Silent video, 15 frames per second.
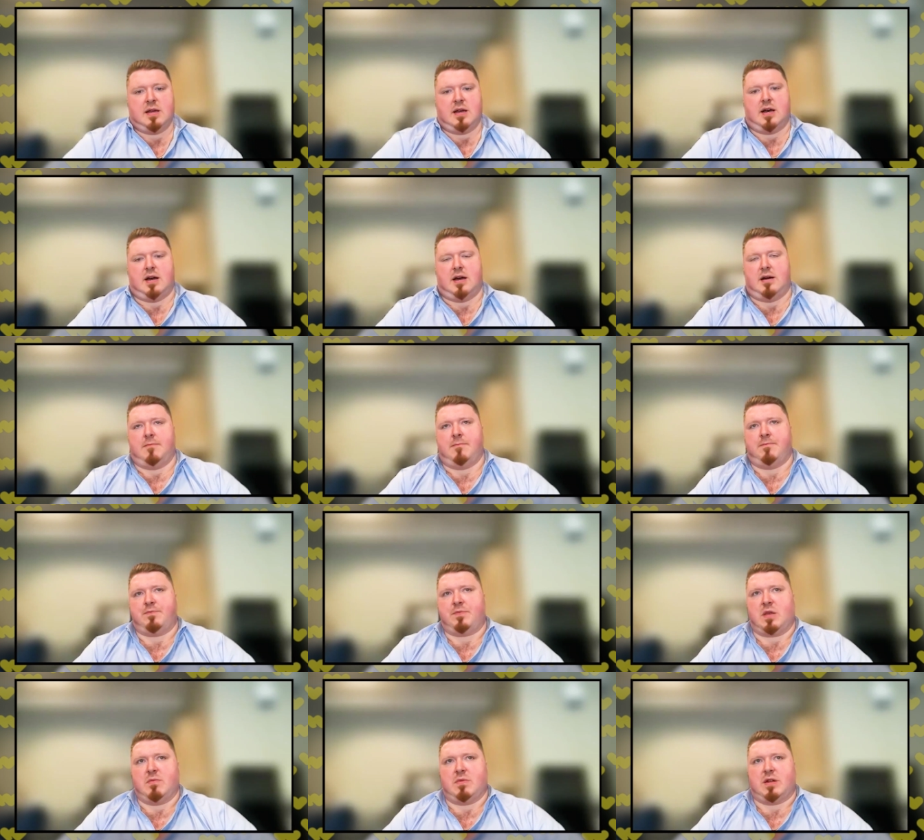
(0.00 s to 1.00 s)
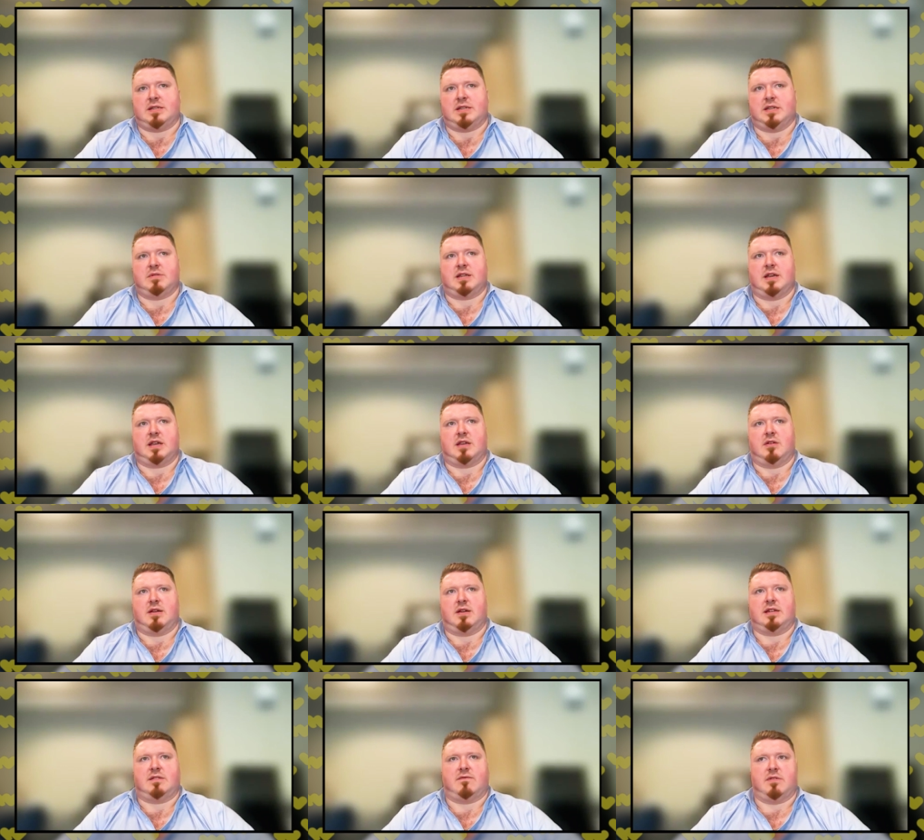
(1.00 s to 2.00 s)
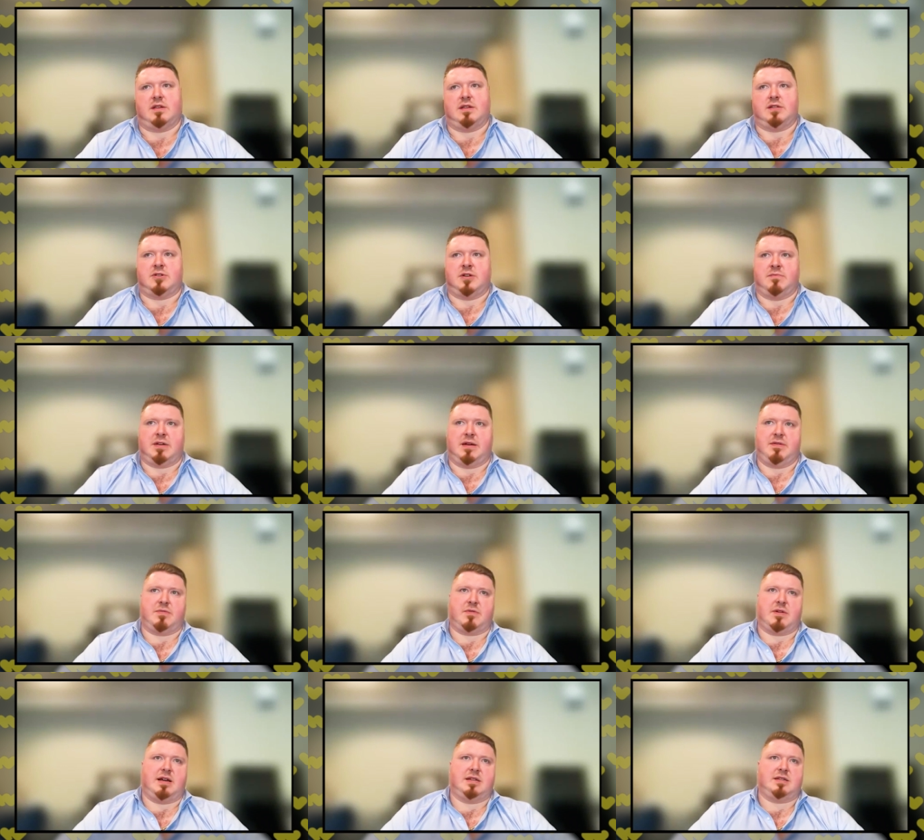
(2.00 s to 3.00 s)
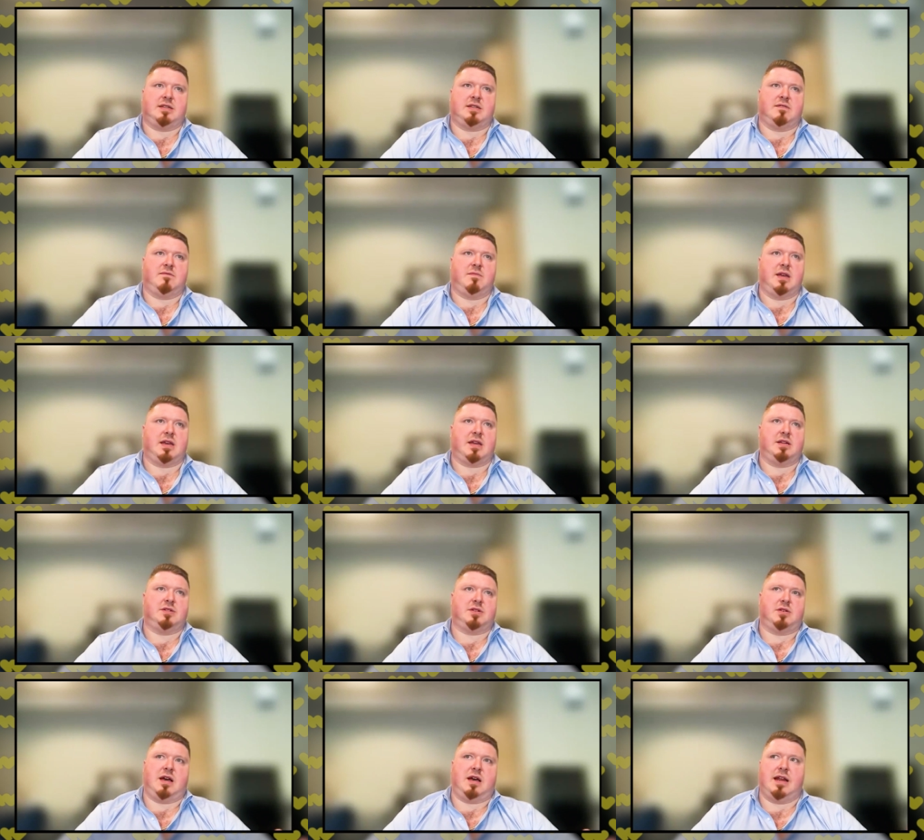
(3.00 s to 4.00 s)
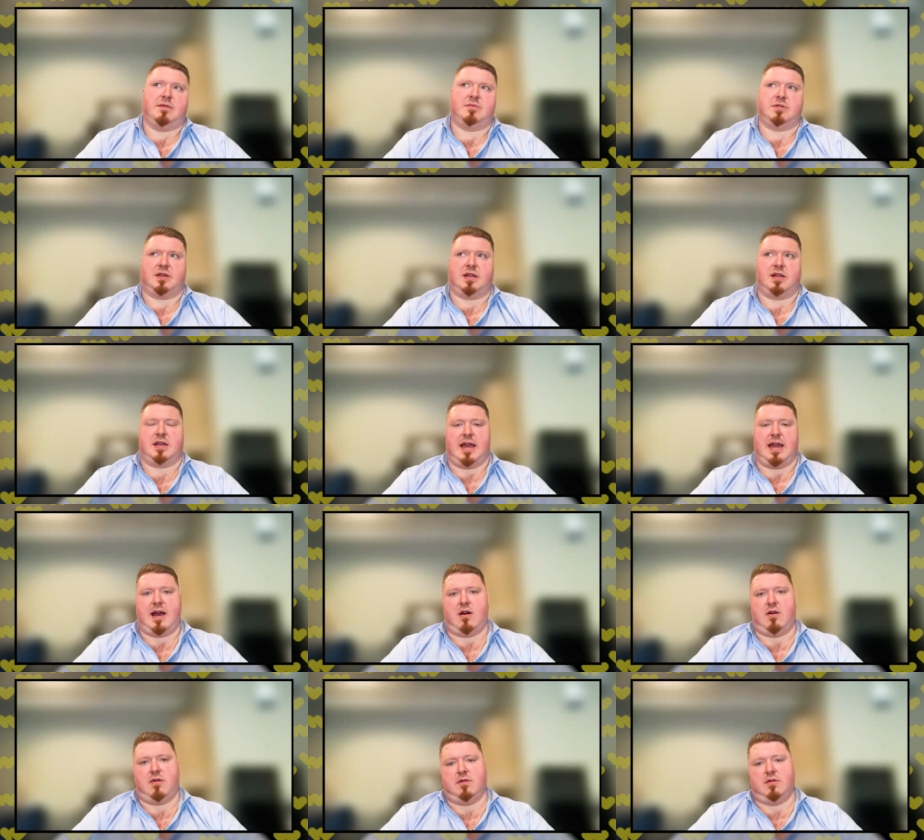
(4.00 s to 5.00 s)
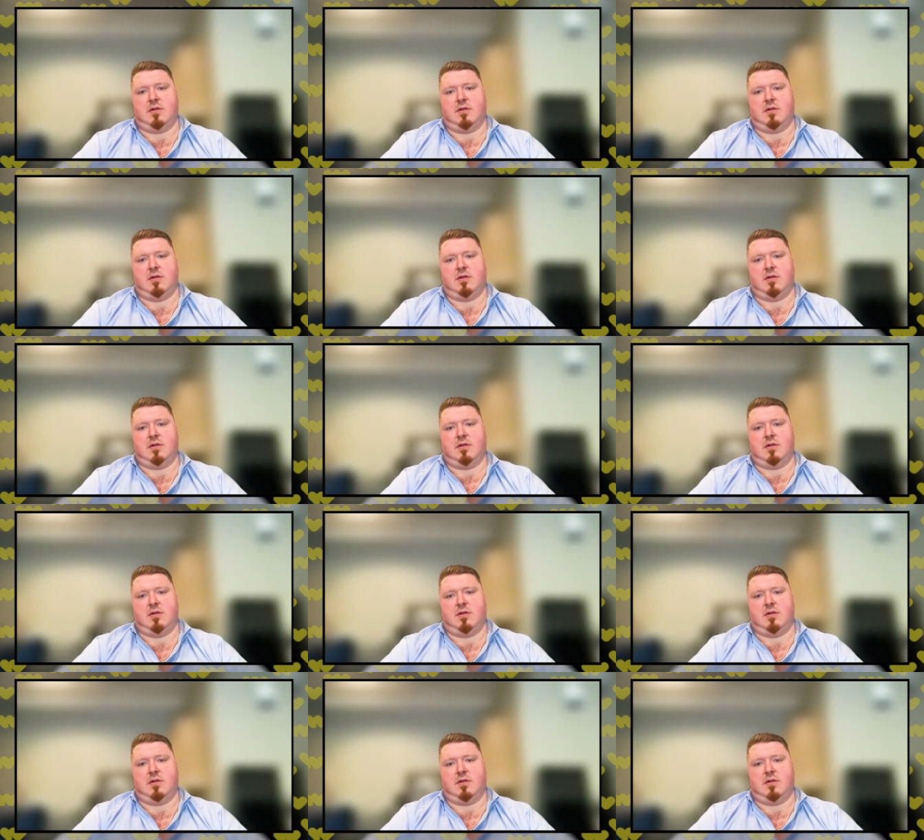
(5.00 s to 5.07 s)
But it seems like you guys have really streamlined the process of making sure the items are getting out.